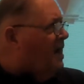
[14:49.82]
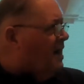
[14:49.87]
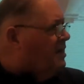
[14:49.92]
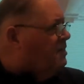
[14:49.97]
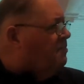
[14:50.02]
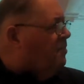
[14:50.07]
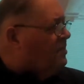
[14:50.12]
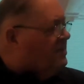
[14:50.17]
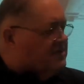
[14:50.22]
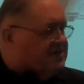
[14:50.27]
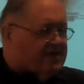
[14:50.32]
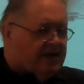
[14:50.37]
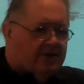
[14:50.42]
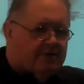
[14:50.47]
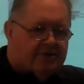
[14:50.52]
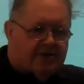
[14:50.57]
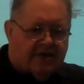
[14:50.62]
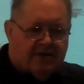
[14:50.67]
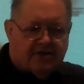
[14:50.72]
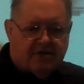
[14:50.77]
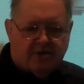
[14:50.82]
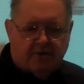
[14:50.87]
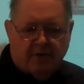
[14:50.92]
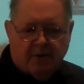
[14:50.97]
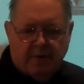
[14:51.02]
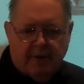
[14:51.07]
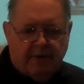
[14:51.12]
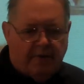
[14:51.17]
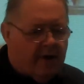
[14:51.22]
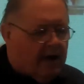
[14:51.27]
parabolics, I always get this the
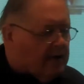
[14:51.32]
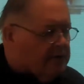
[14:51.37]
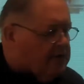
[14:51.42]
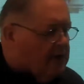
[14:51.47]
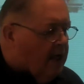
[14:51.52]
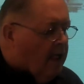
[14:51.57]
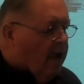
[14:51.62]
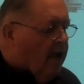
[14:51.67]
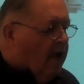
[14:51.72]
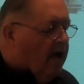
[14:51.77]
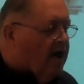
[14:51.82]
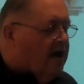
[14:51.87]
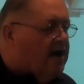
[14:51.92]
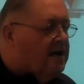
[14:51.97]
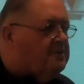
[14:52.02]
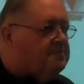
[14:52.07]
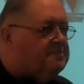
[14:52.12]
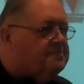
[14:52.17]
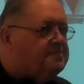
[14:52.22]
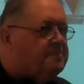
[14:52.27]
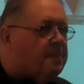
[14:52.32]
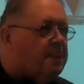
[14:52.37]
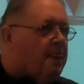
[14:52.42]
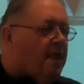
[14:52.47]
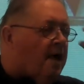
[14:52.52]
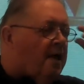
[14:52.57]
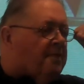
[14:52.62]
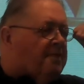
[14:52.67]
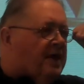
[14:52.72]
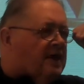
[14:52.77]
wrong way around,
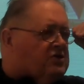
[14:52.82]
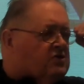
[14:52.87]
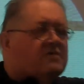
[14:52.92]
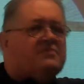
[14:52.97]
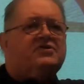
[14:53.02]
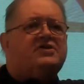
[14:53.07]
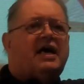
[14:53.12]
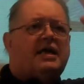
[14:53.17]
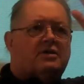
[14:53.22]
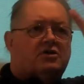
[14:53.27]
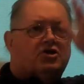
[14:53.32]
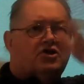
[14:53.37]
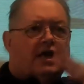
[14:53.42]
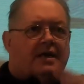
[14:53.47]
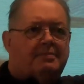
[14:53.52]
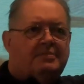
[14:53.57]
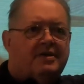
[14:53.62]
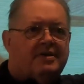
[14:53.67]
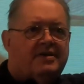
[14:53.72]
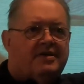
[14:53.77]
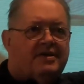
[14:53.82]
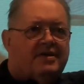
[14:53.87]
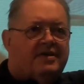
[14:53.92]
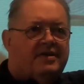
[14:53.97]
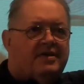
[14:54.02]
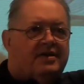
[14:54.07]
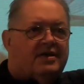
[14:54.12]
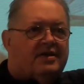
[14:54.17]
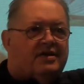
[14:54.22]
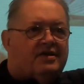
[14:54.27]
they're sort of saddle-shaped
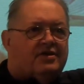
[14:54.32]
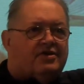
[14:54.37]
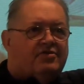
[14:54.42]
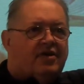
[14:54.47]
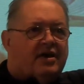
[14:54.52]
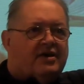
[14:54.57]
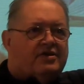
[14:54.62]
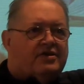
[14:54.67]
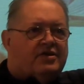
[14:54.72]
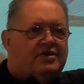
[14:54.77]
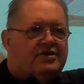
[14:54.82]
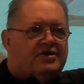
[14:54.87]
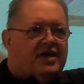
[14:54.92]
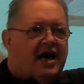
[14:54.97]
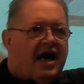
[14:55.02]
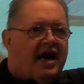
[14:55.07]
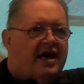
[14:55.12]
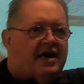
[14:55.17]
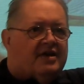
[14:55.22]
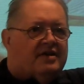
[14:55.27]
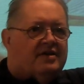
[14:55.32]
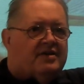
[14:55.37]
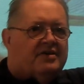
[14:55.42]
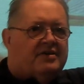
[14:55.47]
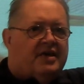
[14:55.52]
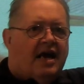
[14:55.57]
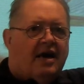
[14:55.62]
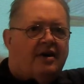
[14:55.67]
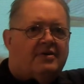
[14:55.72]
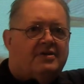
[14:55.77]
structures,
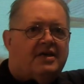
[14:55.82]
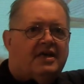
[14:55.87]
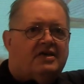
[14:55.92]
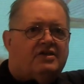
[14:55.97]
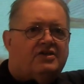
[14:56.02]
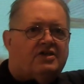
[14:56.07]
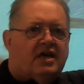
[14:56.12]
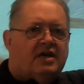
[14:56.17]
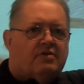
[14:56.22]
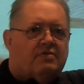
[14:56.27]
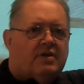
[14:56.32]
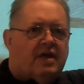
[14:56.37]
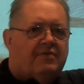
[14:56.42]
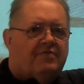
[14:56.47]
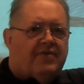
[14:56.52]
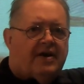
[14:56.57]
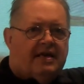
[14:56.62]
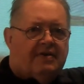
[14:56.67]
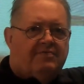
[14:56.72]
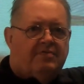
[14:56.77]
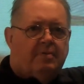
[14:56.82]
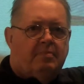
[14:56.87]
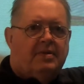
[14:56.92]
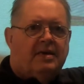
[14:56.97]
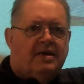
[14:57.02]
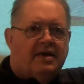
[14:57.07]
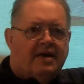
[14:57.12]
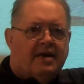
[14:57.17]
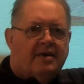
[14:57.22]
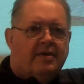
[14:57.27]
and nowadays they're fairly
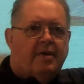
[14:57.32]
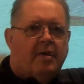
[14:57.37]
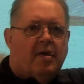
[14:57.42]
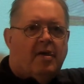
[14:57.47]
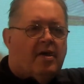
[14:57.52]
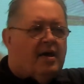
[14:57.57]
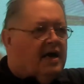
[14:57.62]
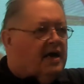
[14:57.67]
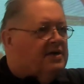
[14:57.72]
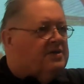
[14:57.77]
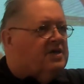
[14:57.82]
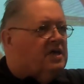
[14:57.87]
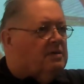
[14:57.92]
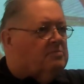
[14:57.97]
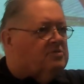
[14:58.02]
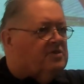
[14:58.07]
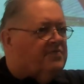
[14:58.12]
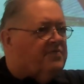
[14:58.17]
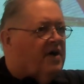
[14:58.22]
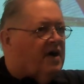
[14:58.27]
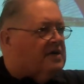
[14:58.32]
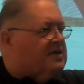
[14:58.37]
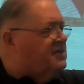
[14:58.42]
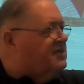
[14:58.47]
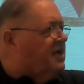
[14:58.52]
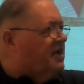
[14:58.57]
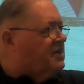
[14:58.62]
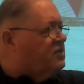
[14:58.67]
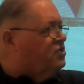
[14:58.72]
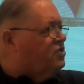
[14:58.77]
familiar in terms of
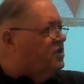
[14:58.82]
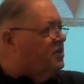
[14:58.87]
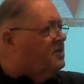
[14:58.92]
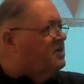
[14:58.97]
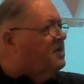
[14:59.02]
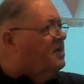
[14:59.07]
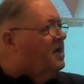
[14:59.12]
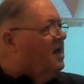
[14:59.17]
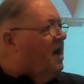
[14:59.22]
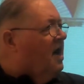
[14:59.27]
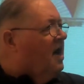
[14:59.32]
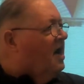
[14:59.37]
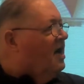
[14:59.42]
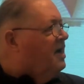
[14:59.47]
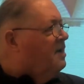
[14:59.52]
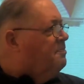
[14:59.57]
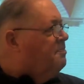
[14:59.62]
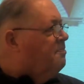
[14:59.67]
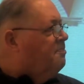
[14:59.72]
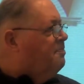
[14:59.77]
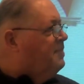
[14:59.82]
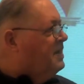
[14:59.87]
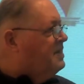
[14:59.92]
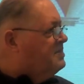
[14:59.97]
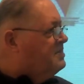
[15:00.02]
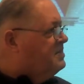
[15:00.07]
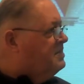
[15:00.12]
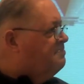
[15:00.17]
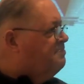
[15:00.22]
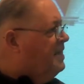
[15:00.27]
architecture,
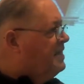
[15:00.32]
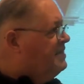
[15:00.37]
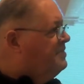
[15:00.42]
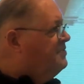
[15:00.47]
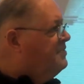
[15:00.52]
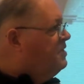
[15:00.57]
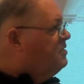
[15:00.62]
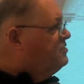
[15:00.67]
but back in